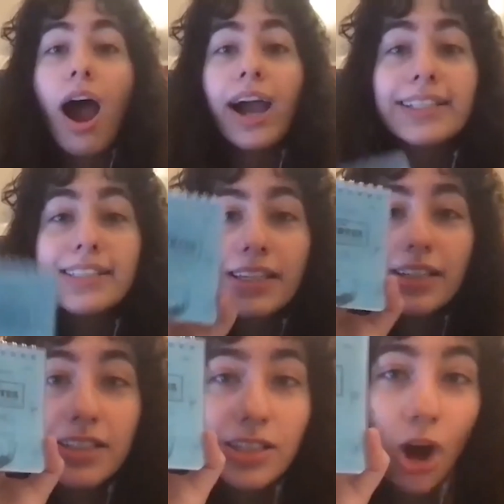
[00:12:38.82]

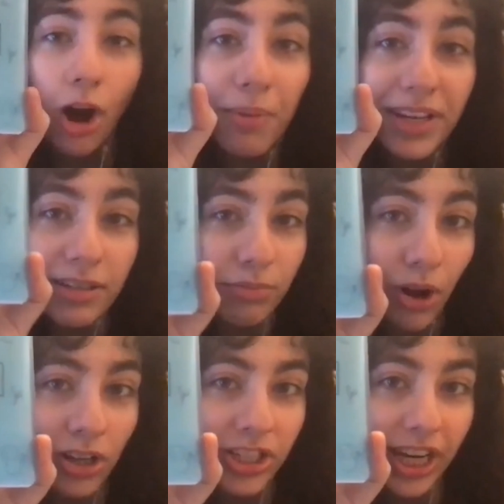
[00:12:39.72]
ideas, comics and
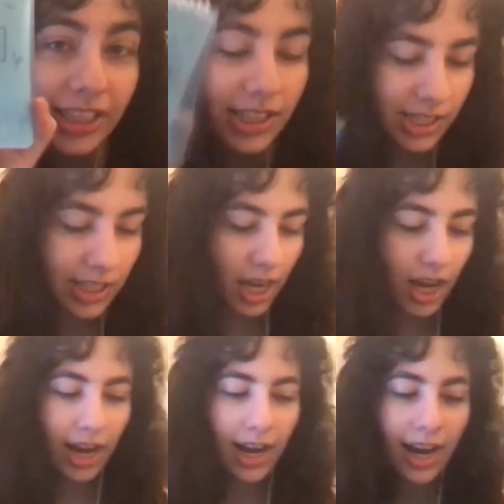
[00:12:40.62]
projects.
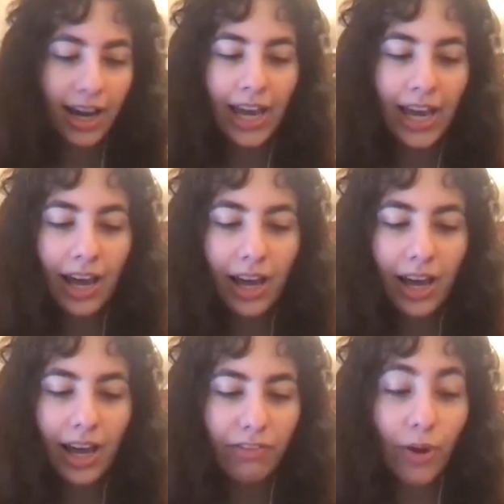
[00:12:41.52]
I have
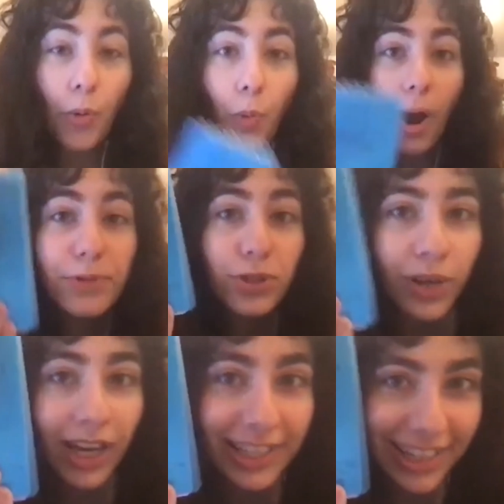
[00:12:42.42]

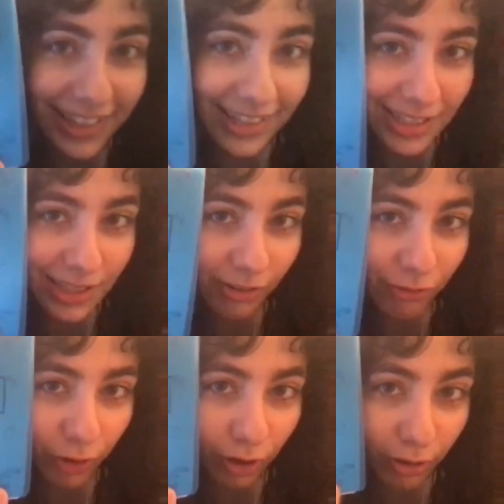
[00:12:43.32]
webtoon ideas
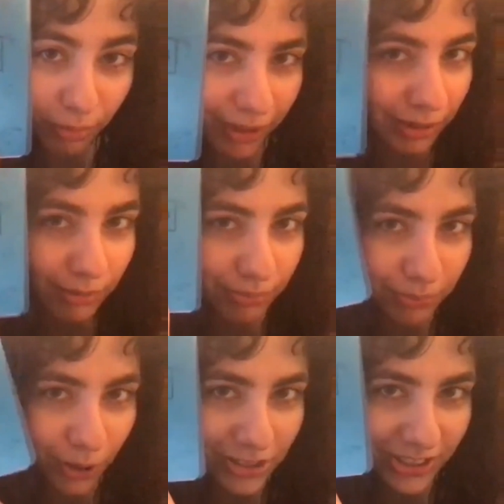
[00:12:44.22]
for my
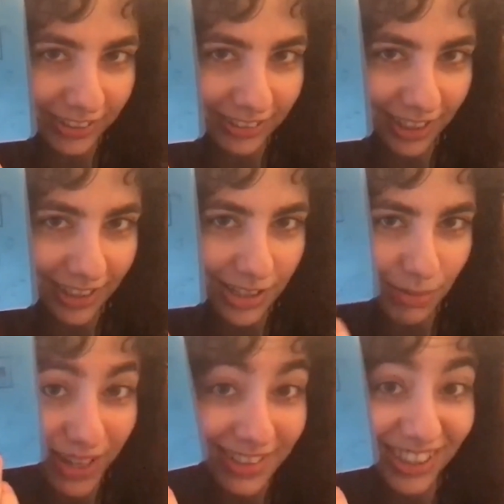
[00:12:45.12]
project that is
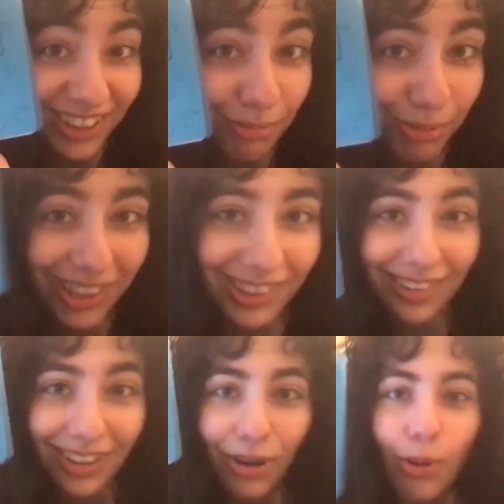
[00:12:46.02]
pending, but,
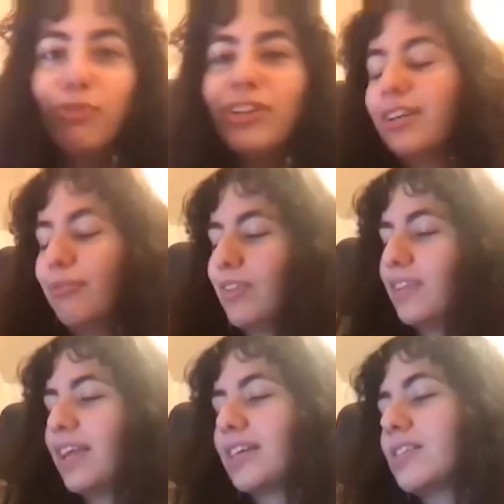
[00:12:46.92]
you know, hopefully
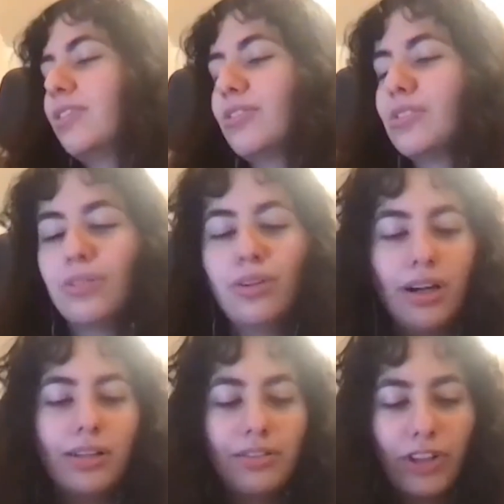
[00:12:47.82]
within the next year or so,
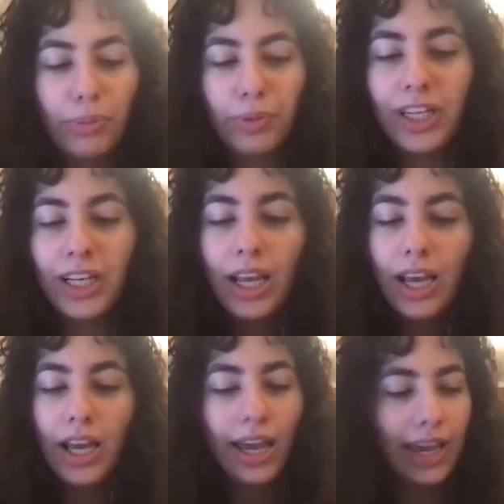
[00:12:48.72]
I'll develop it.
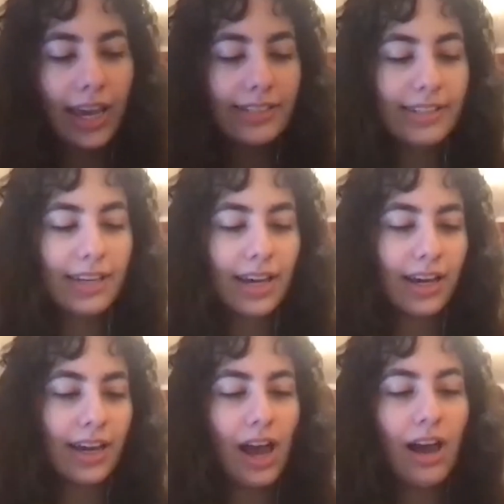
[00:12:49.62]
And
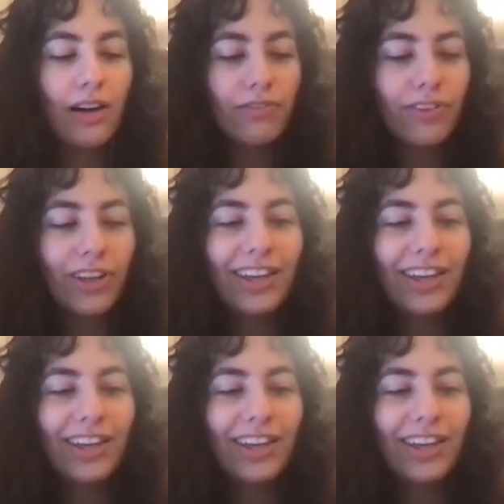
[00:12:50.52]
I have